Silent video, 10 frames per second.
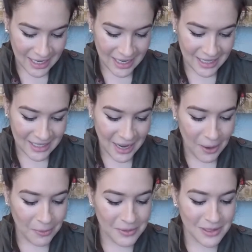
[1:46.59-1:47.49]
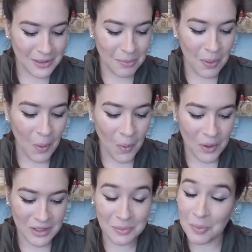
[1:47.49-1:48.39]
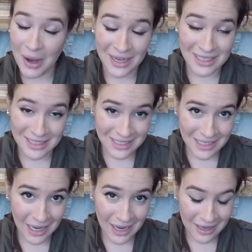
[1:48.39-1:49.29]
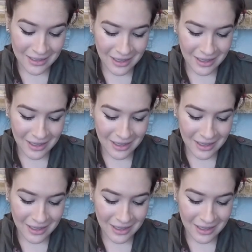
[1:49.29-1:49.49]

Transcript: it helps support pregnancy,